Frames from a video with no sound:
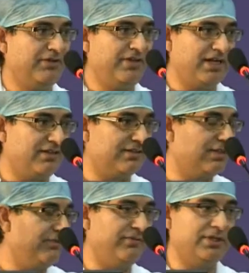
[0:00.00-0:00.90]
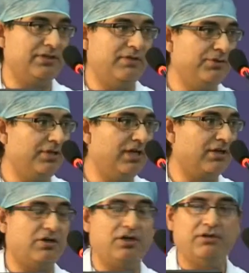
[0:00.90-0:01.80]
dread this if you get
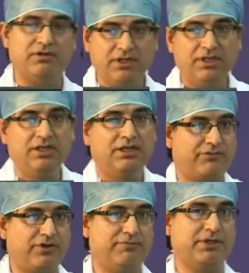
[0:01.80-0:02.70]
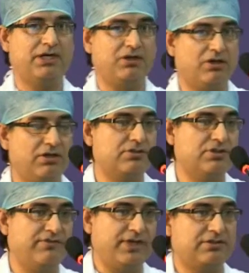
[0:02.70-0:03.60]
a call from a cardiologist or
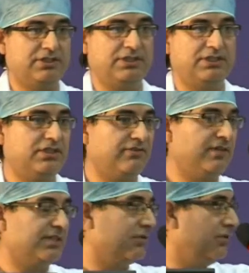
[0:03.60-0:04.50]
the vascular interventional